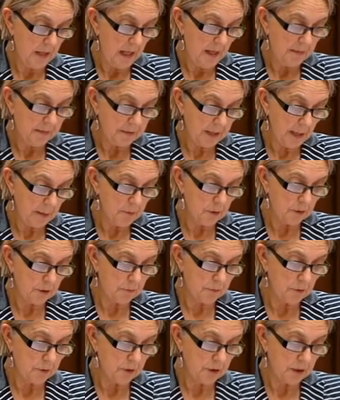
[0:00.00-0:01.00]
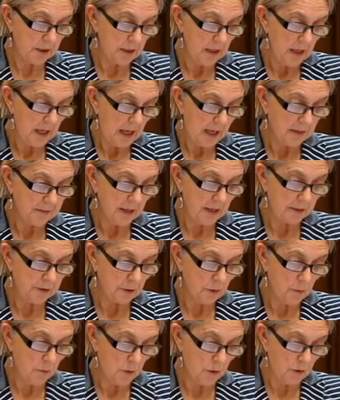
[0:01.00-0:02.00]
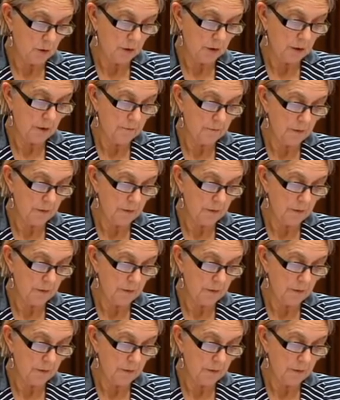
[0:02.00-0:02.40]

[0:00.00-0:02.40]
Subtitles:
The Tamil community has had to work